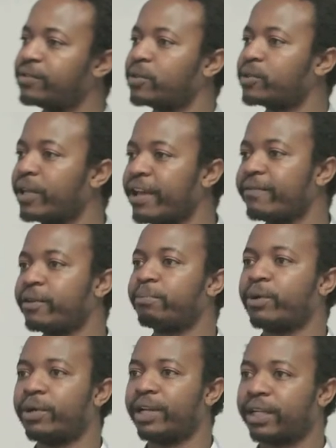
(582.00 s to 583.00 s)
so every
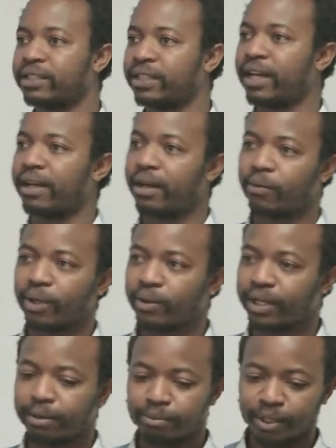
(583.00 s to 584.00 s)
product, uh, we're going
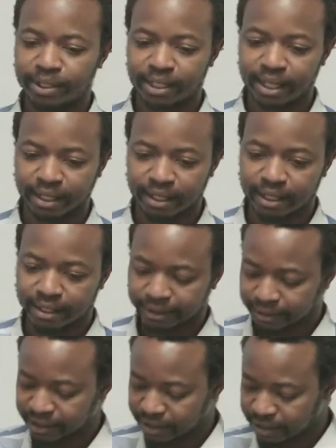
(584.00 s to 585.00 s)
to embed like uh,
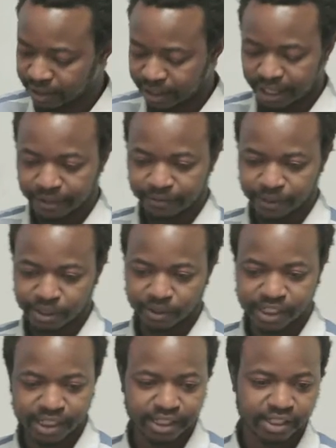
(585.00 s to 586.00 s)
in artificial
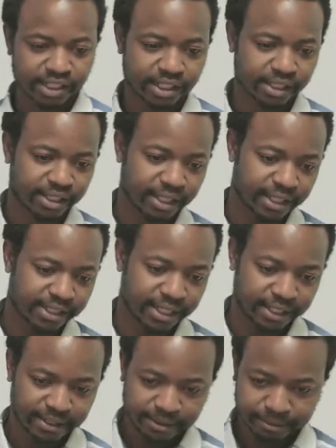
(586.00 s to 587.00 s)
intelligence and data
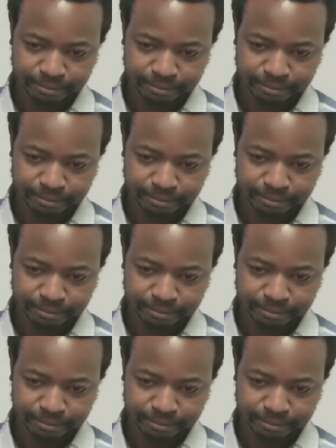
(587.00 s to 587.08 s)
science.